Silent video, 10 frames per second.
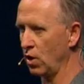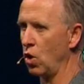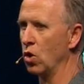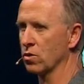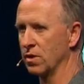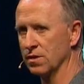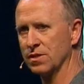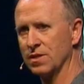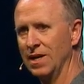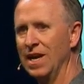
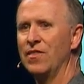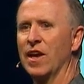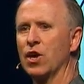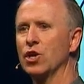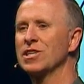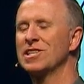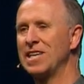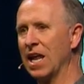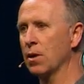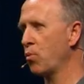altars. They're going to
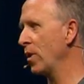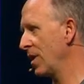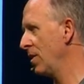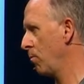celebrate in the